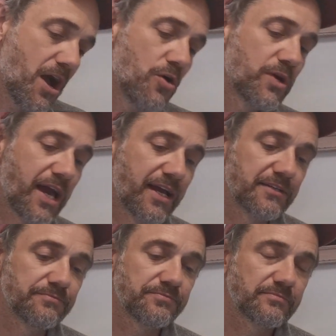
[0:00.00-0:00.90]

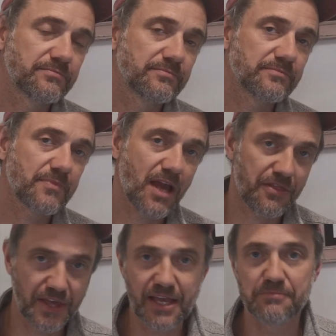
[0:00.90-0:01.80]
Okay,
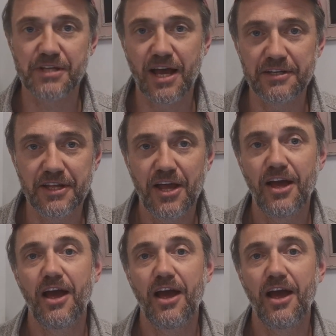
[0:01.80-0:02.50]
I think I'm done.